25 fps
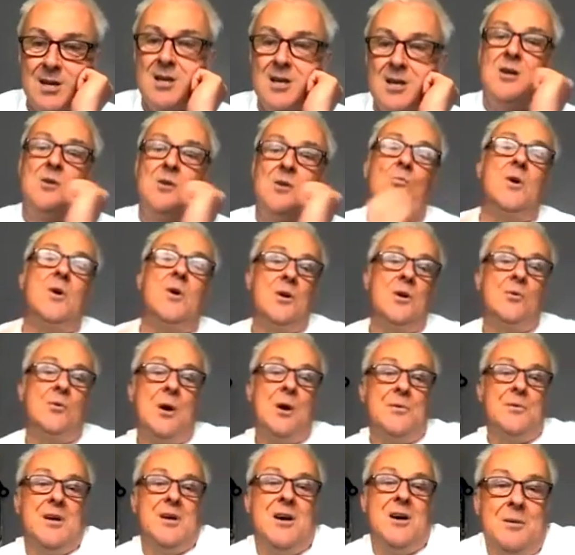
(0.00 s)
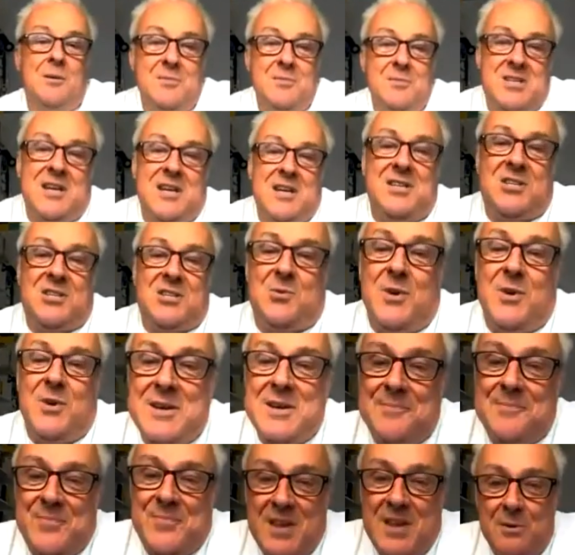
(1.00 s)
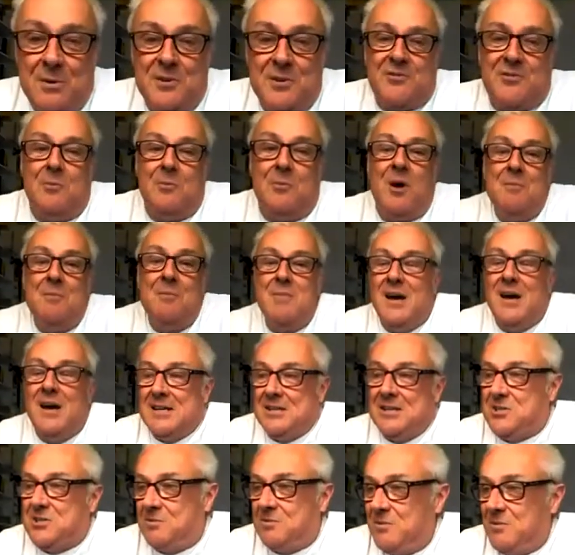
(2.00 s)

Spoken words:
When I wrote the ARM test suite, it was for my mates.